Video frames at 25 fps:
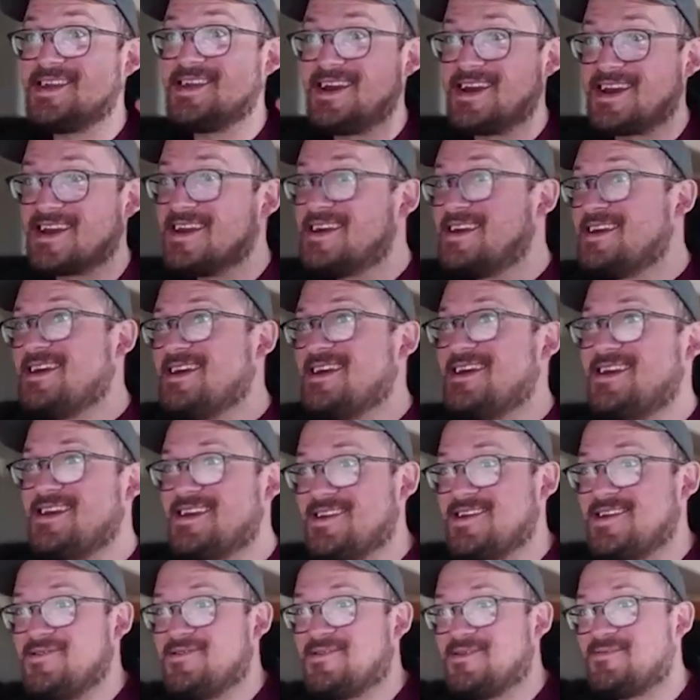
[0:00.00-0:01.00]
Like
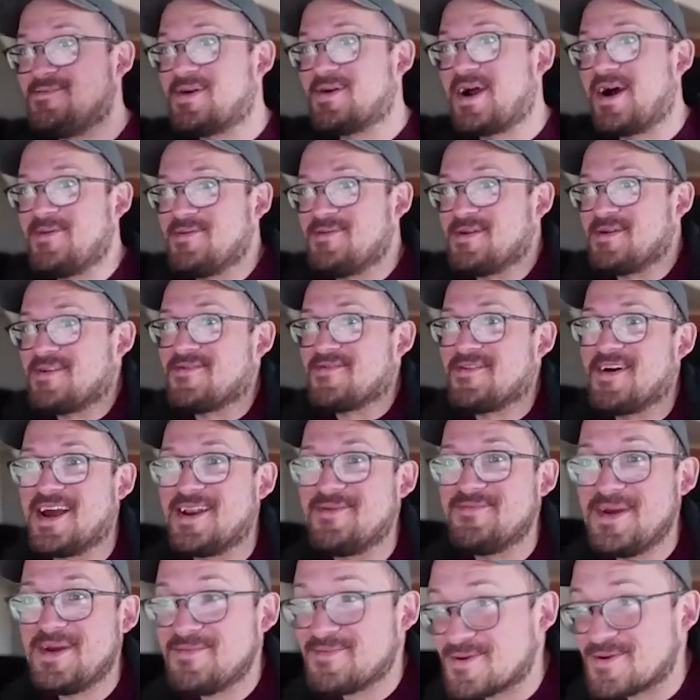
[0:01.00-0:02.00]
you can probably find
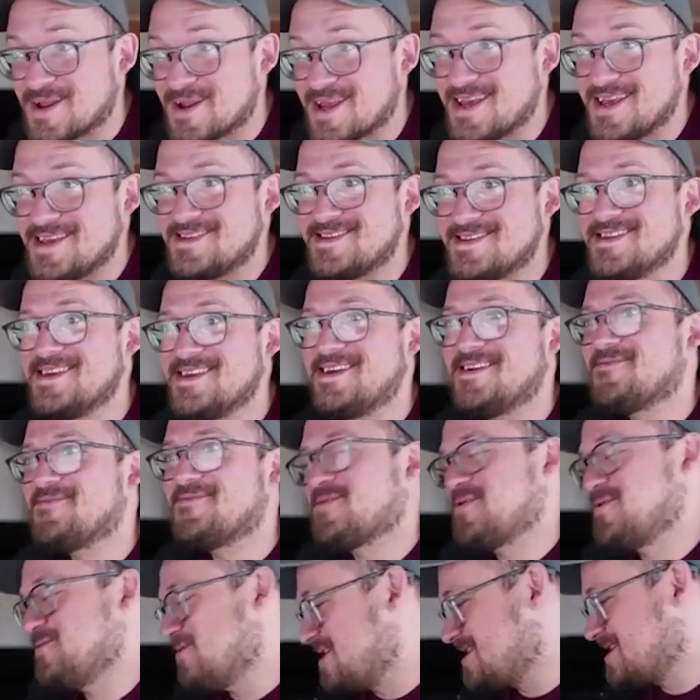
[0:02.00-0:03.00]
me pretty easily if
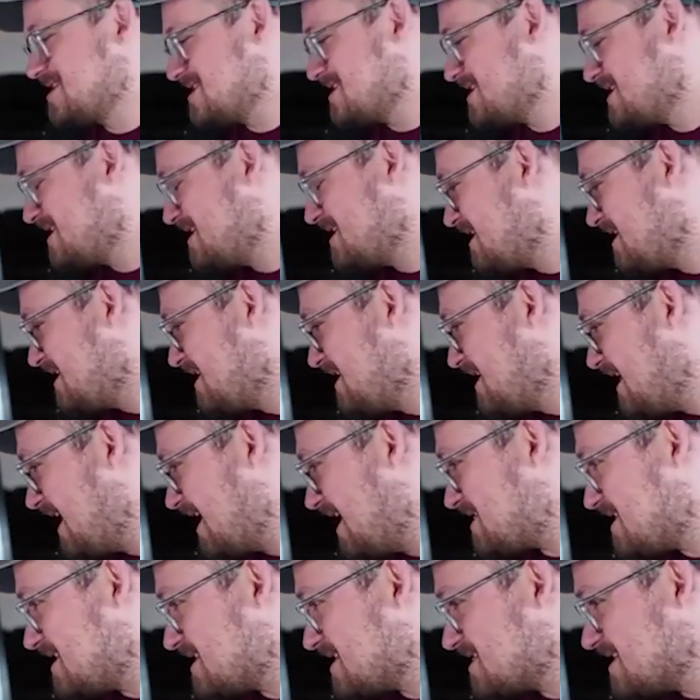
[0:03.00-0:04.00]
you wanted. I
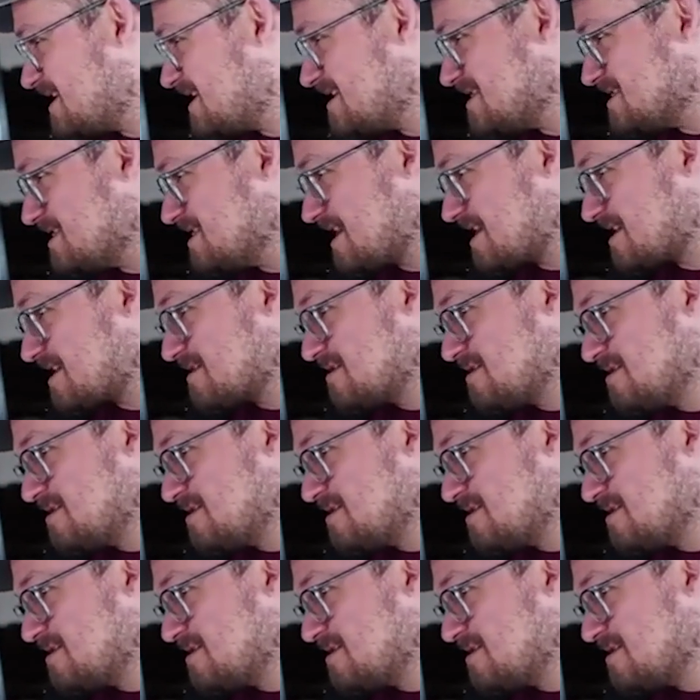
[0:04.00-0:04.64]
think that like